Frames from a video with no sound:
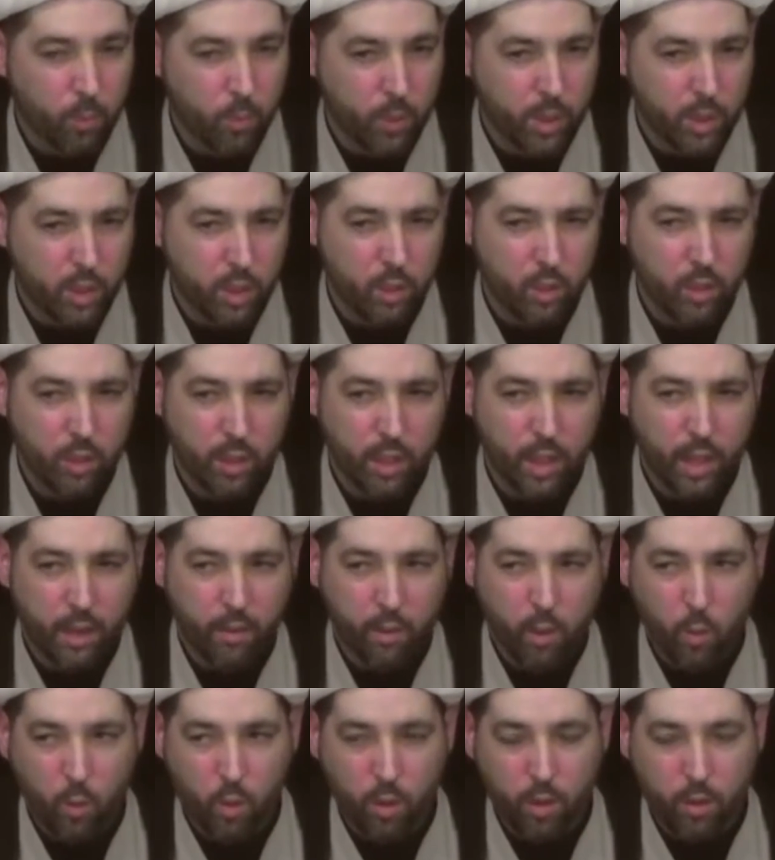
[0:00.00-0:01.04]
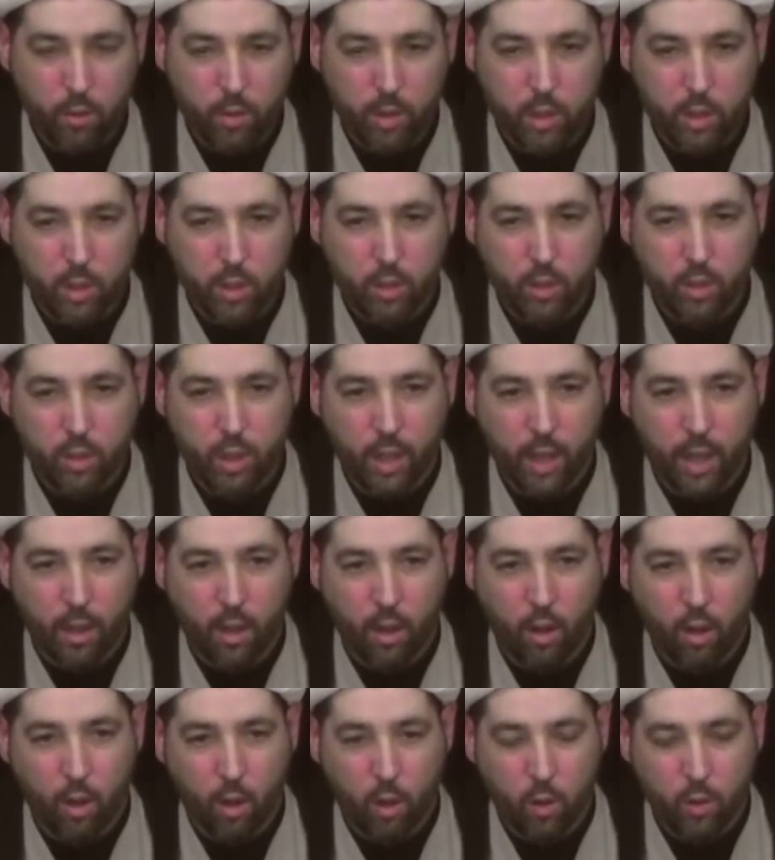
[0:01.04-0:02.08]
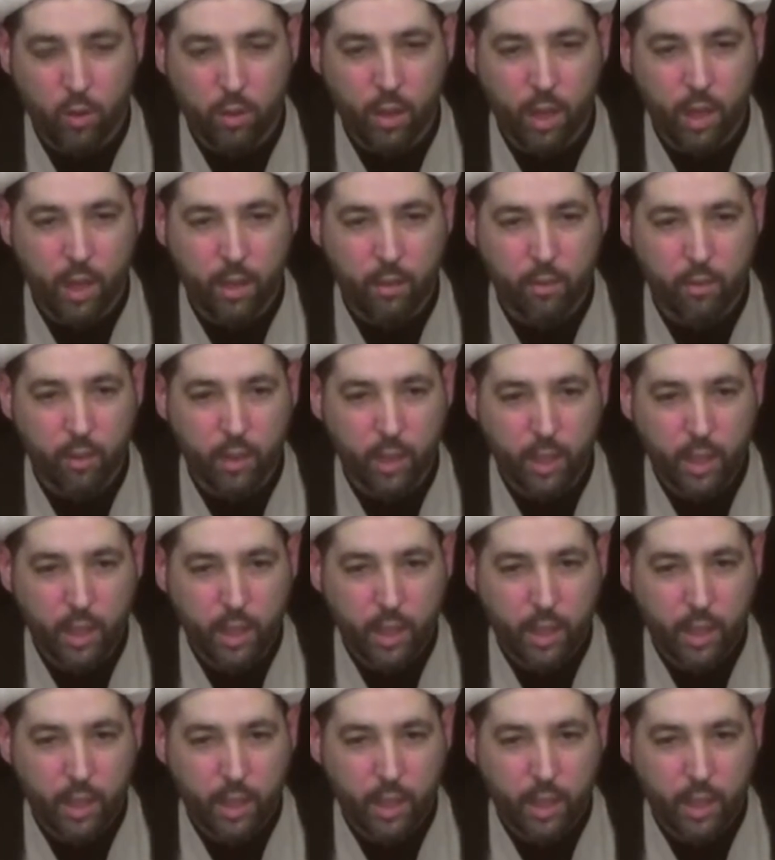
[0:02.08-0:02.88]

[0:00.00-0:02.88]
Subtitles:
We should look, every one of us should look at our own life